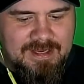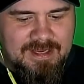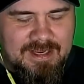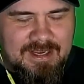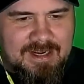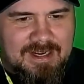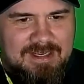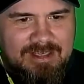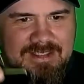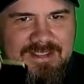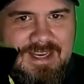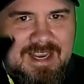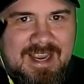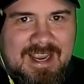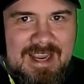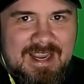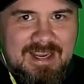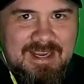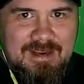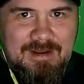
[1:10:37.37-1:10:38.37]
It is
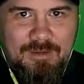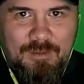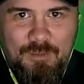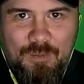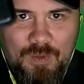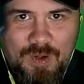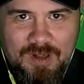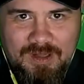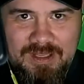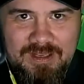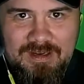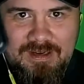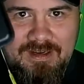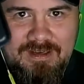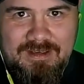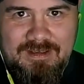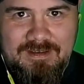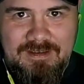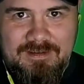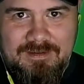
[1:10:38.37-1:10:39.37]
a wallet
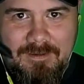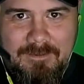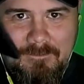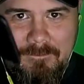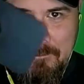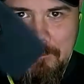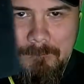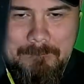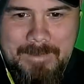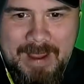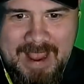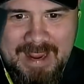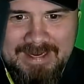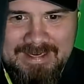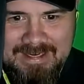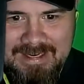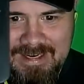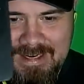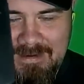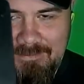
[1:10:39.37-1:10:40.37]

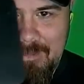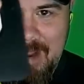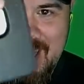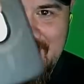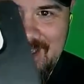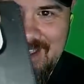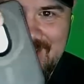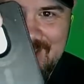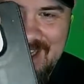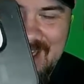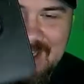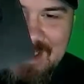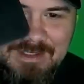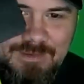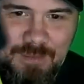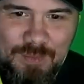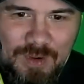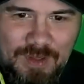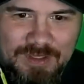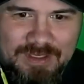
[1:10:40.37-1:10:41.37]

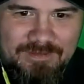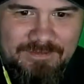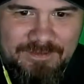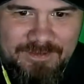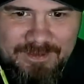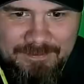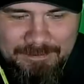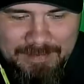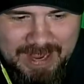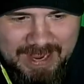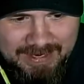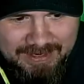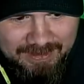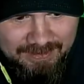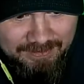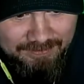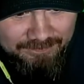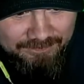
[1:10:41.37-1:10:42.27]
magnetized wallet for the back of